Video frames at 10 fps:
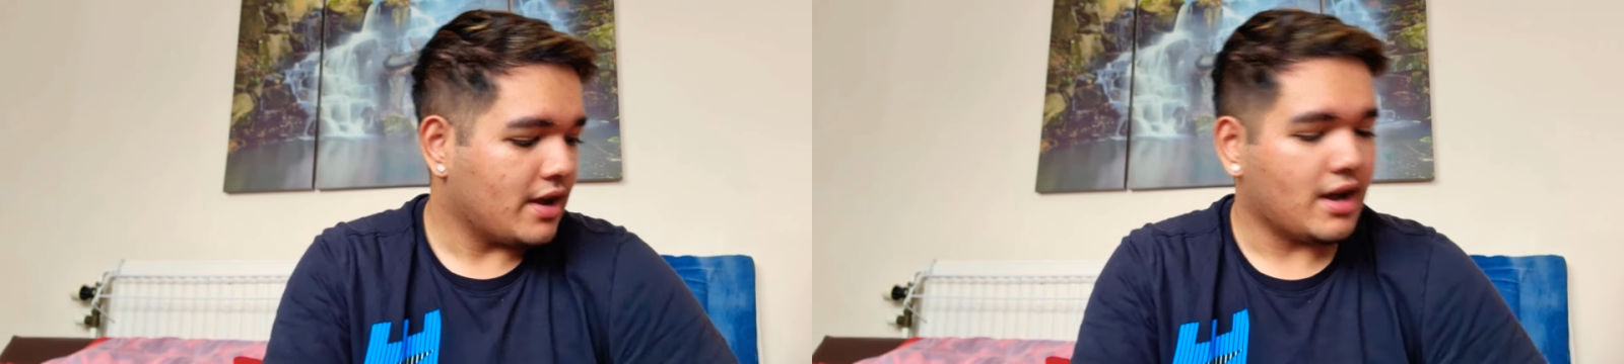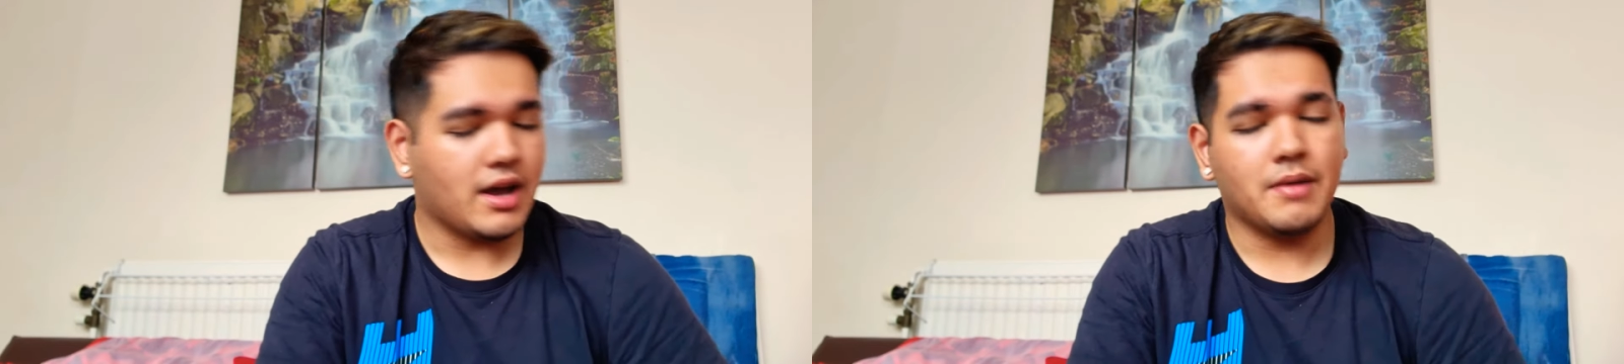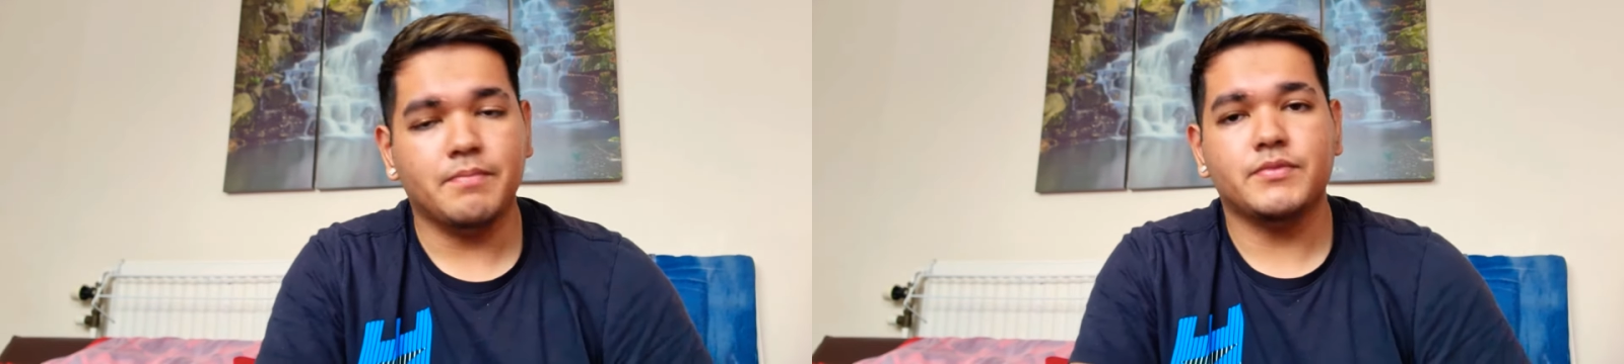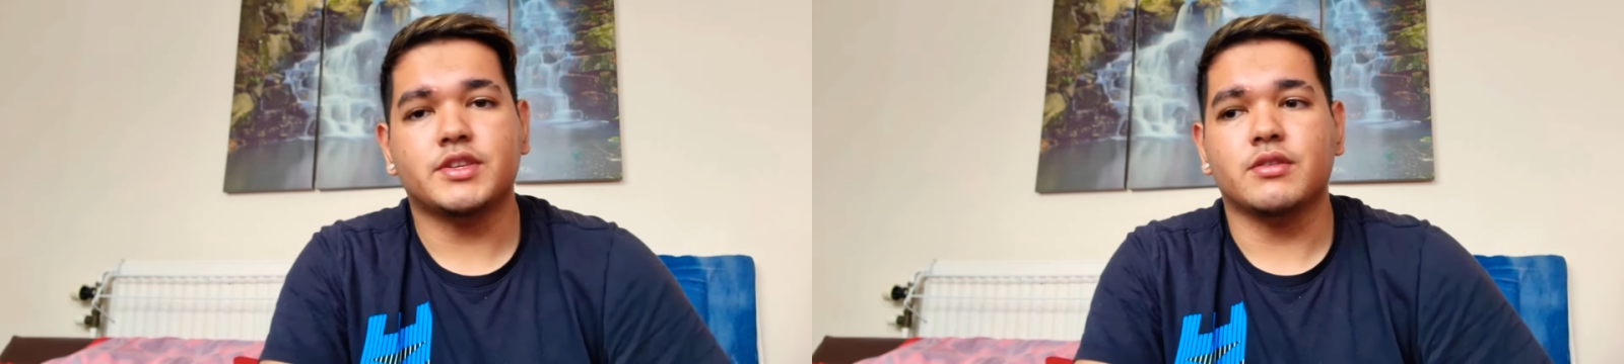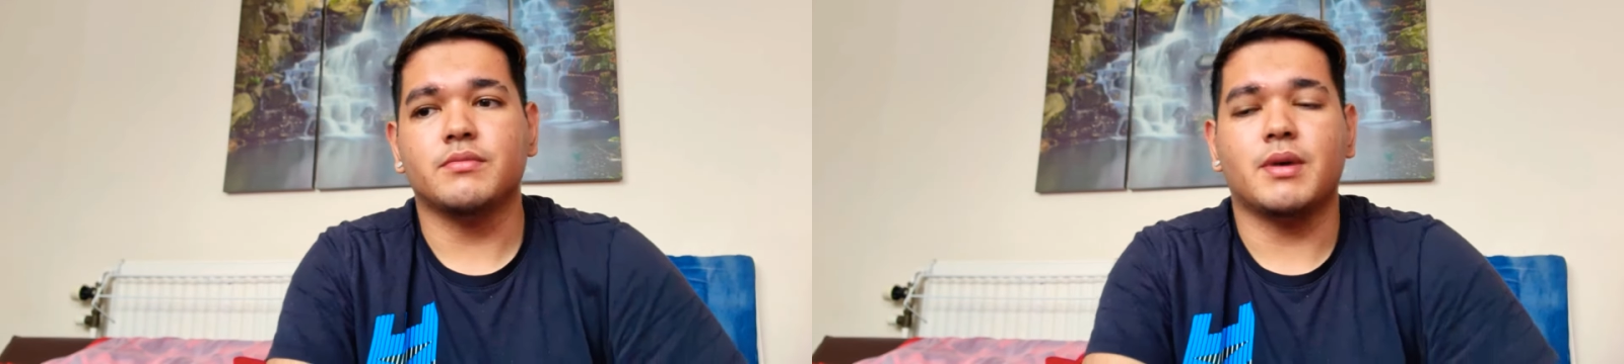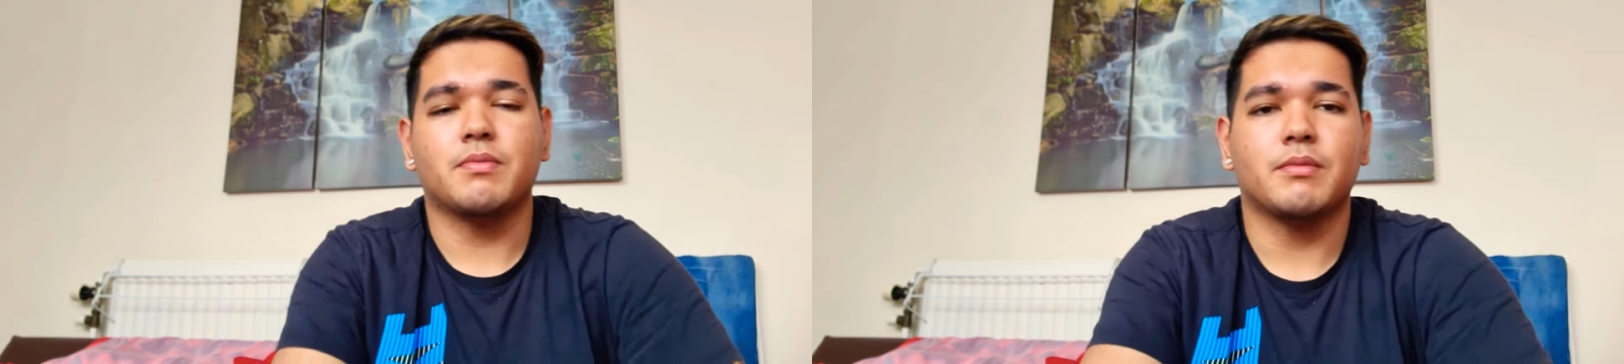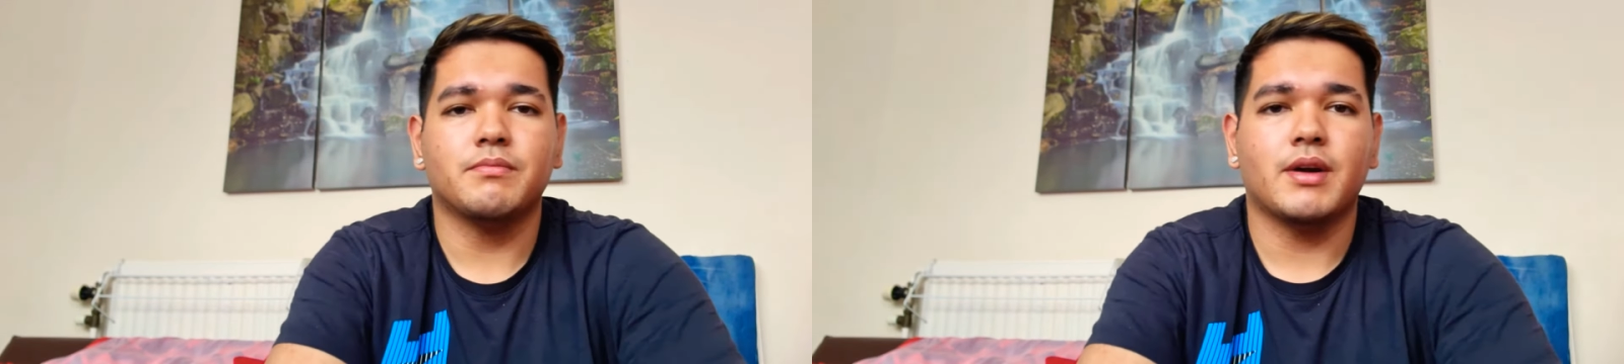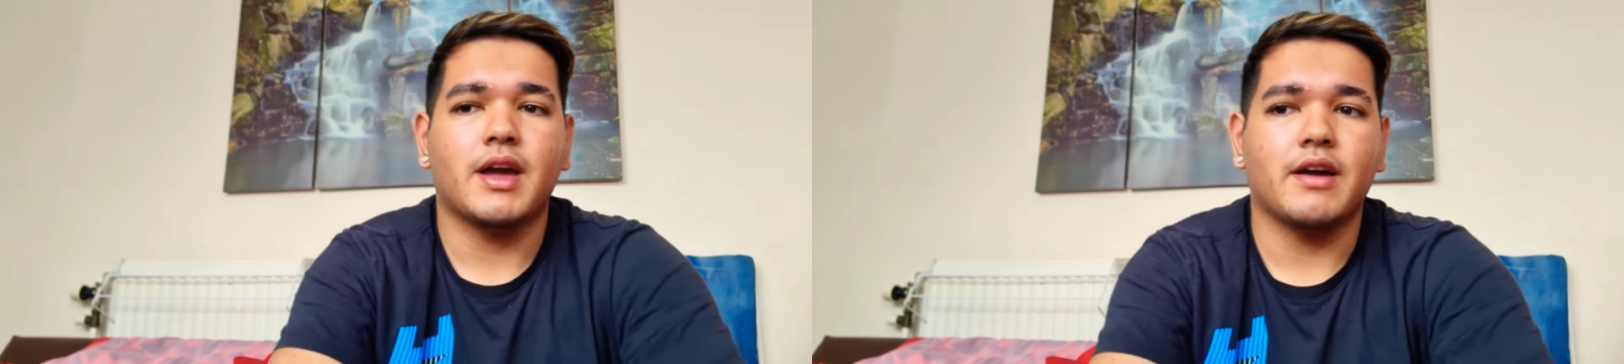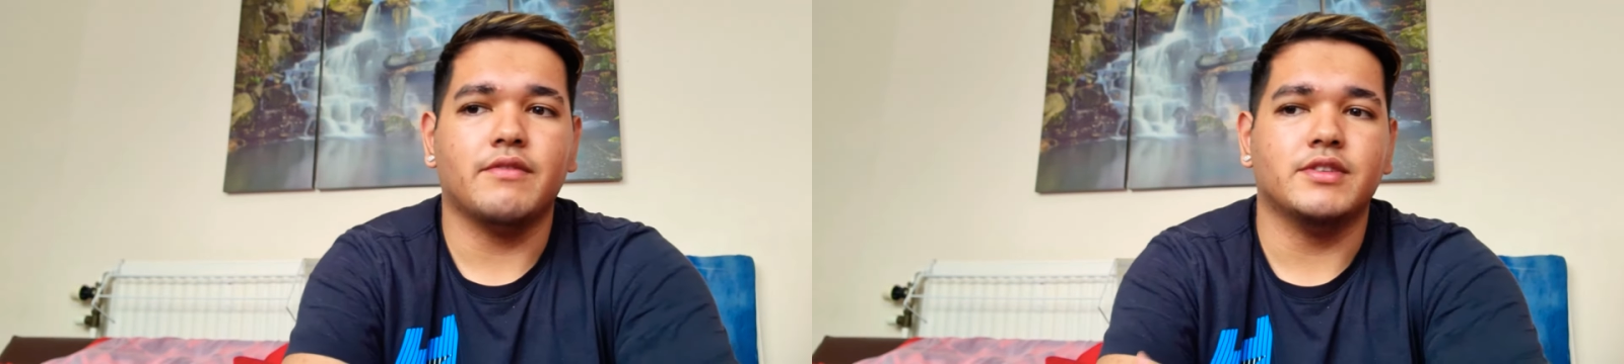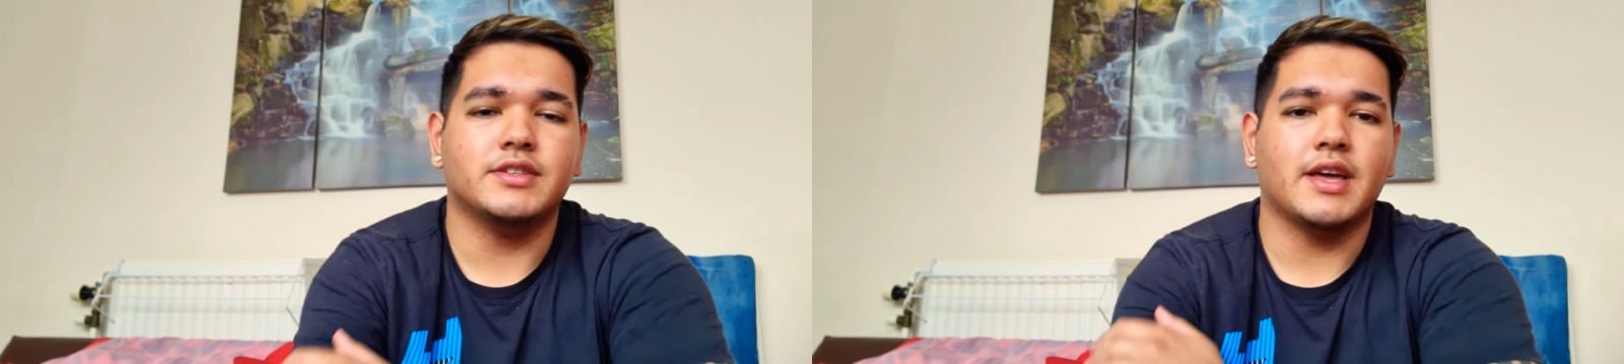So my problem I have is